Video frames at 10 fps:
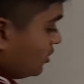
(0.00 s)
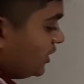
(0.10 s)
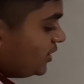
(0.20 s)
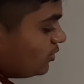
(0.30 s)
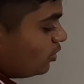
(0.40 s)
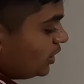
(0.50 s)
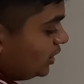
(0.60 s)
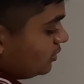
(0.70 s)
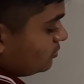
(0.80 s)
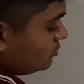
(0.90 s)
In
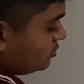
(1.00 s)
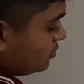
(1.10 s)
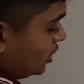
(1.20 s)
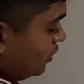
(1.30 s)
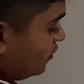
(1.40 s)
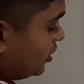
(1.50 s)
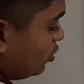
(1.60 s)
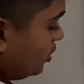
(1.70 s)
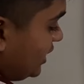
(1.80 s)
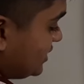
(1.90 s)
total, for
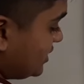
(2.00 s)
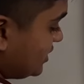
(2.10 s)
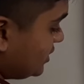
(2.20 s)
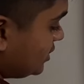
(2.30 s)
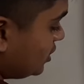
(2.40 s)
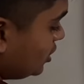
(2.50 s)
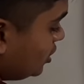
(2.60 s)
2 testes.